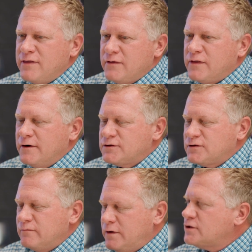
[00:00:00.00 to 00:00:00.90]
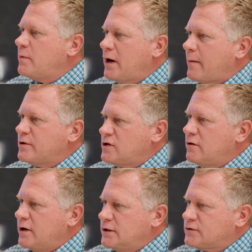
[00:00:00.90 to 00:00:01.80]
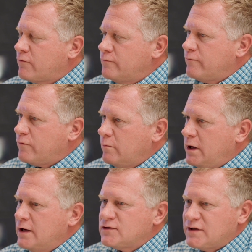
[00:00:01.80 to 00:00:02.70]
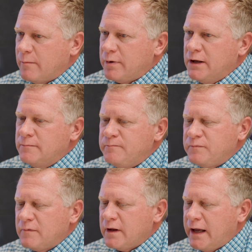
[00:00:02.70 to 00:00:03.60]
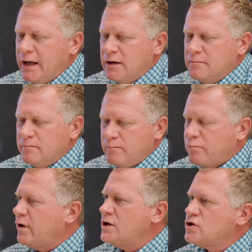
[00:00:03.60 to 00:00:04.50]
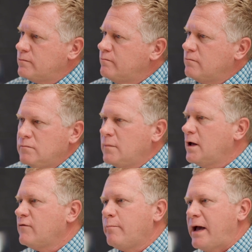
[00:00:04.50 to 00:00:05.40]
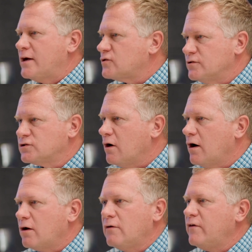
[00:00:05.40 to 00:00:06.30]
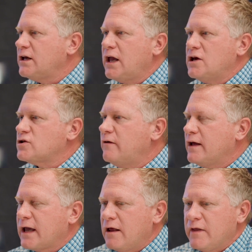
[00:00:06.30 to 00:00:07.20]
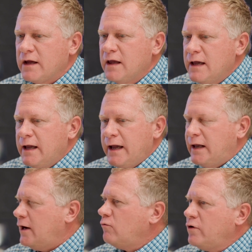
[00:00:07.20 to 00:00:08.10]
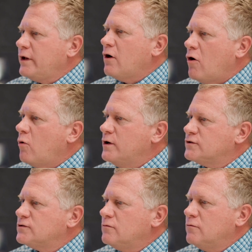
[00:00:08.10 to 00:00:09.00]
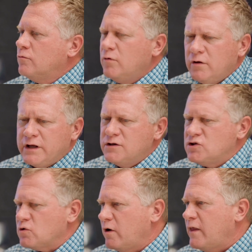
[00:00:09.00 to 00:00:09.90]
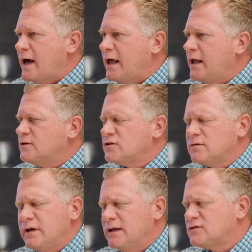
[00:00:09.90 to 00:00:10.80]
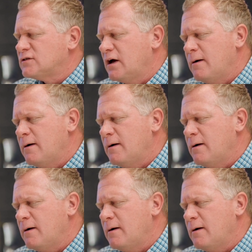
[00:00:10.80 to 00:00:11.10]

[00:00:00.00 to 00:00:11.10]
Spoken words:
think there's been opportunities for me to step in and preach if a pastor's gone on vacation, that kind of thing. And I really always really enjoy that. It's